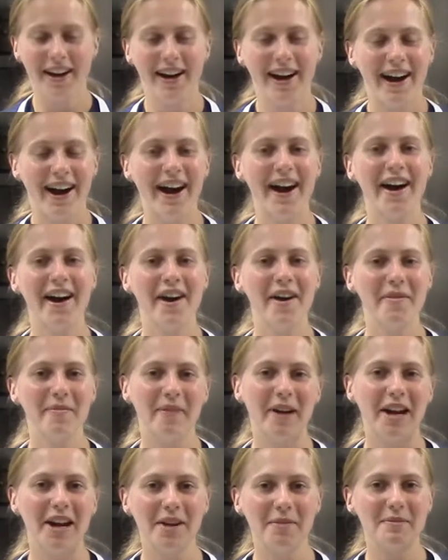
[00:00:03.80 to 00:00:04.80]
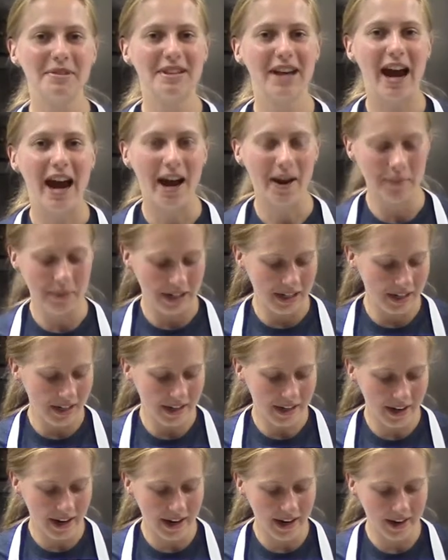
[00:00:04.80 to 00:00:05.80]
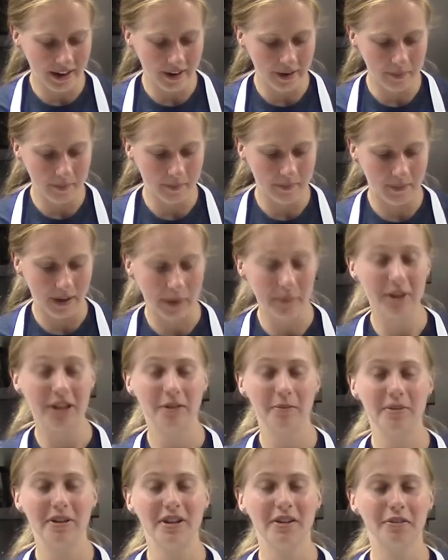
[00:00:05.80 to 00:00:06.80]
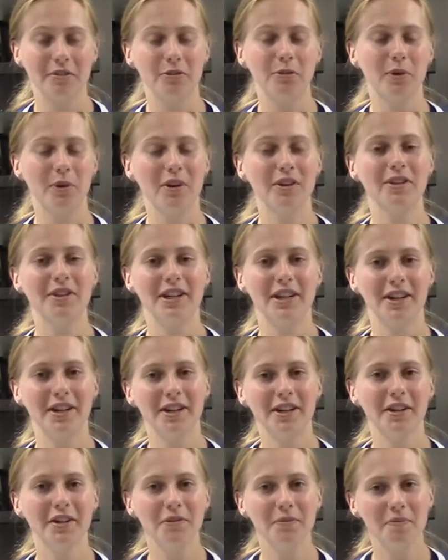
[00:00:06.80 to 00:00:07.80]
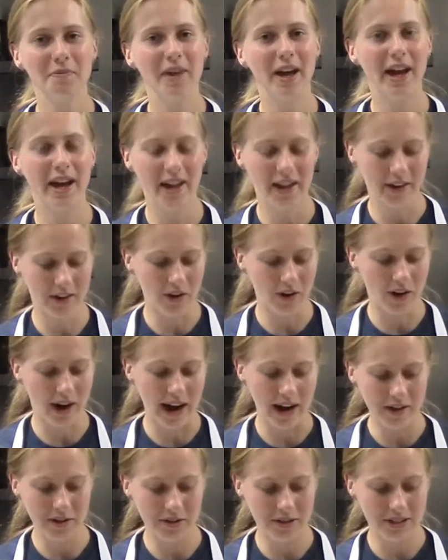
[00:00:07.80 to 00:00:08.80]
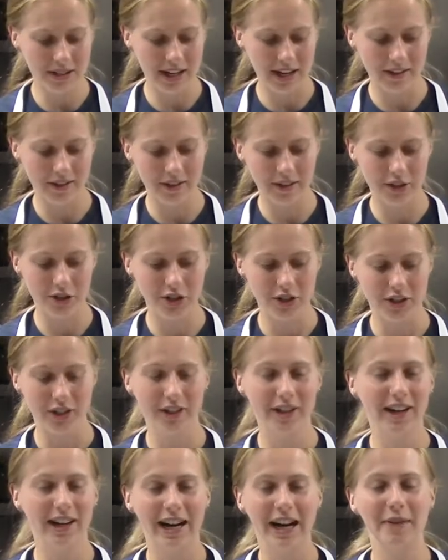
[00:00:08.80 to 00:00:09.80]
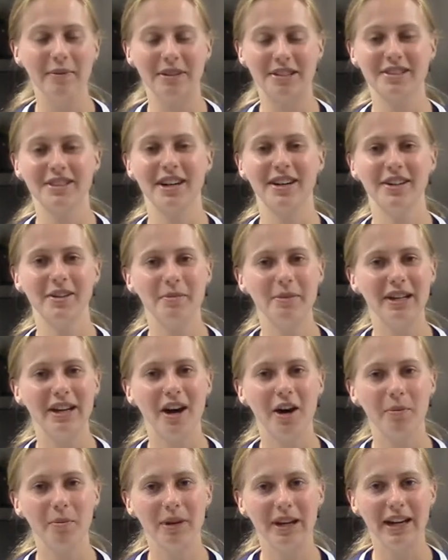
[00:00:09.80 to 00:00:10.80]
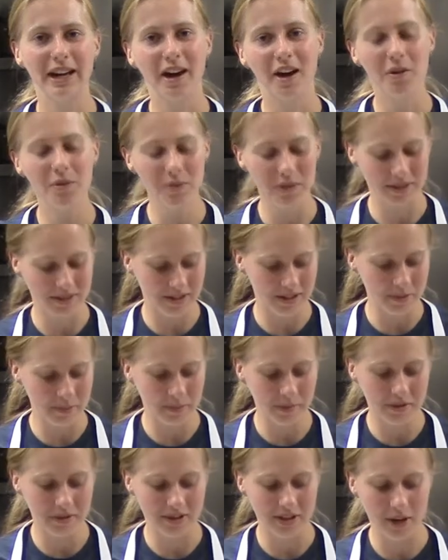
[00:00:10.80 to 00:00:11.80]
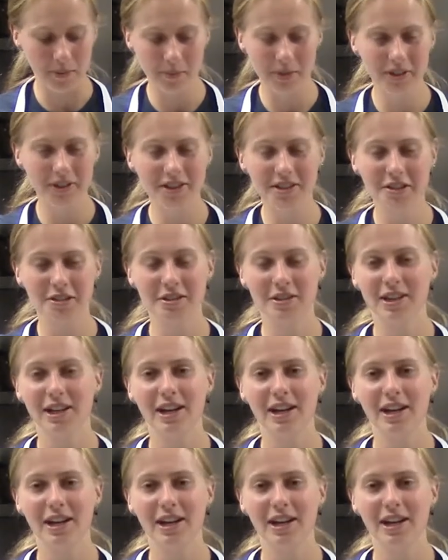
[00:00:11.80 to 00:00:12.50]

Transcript: Hi, my name's Abby. I'm going to be a fourth year at Ohio State this year, and I'm excited to be helping out with simple suppers.